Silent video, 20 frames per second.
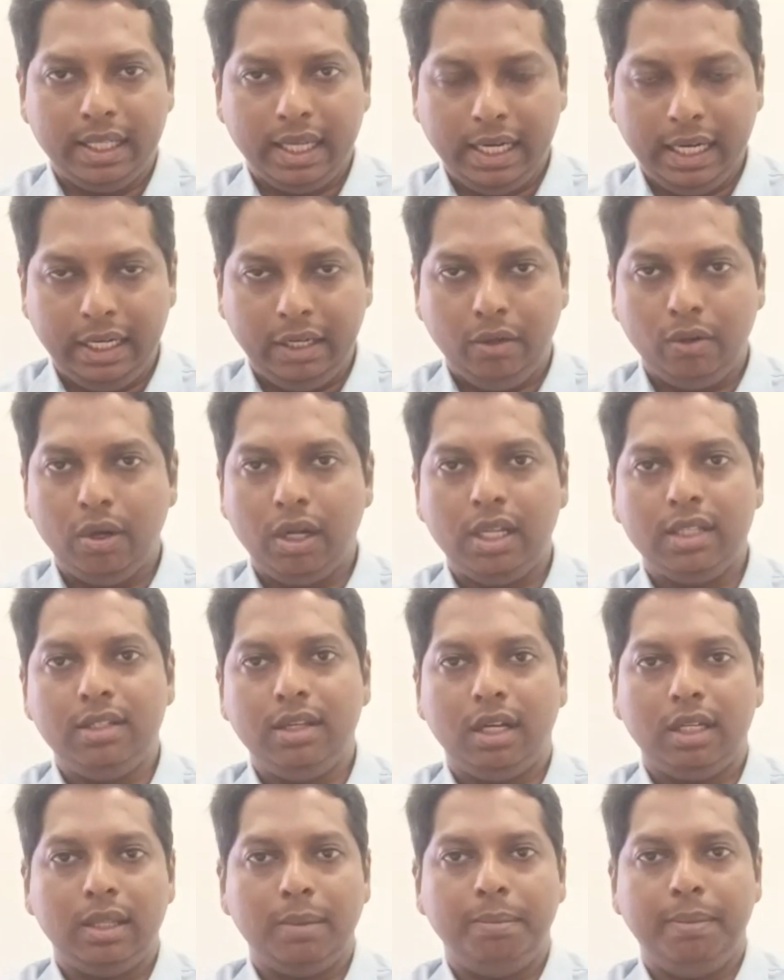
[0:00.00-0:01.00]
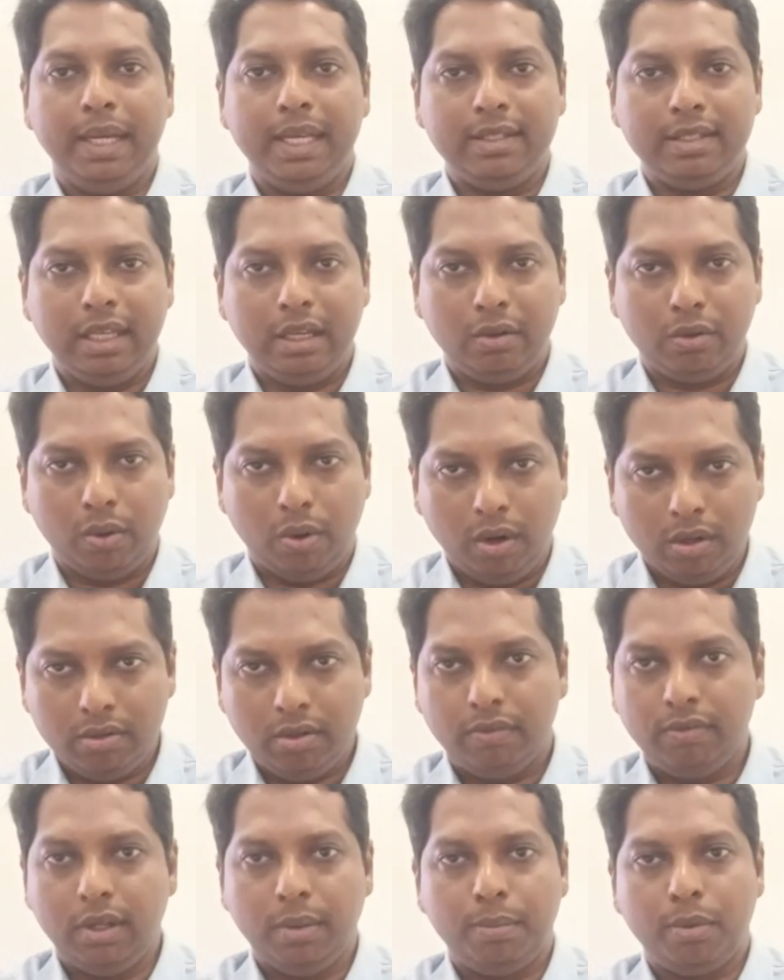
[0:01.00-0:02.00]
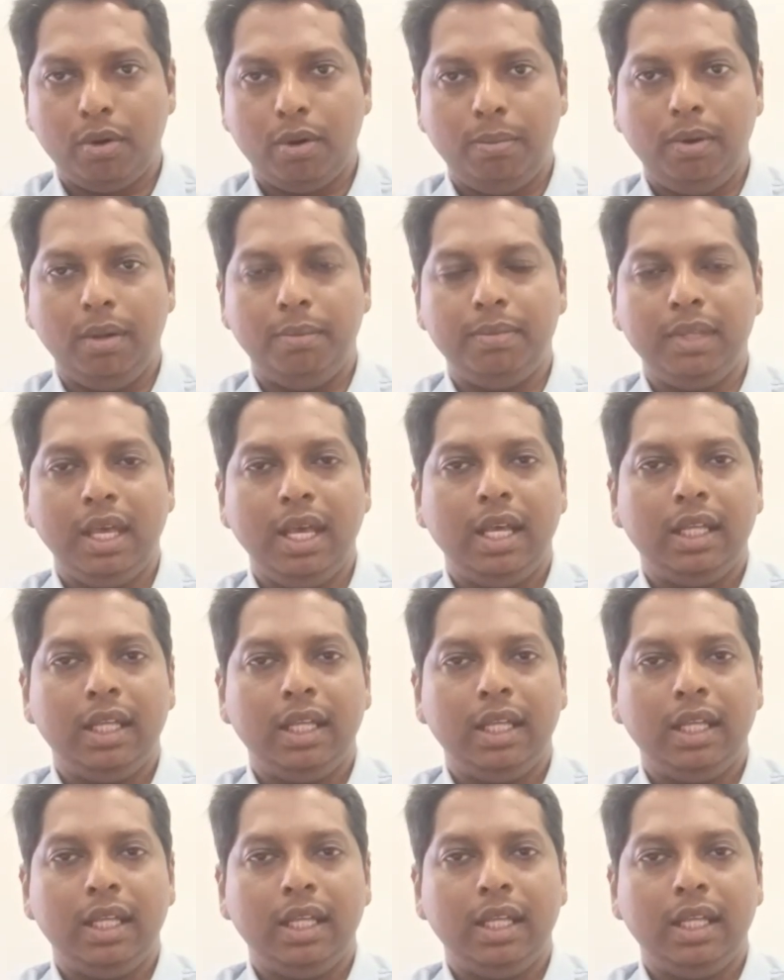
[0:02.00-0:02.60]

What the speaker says: etiology or the basic cause of the problem.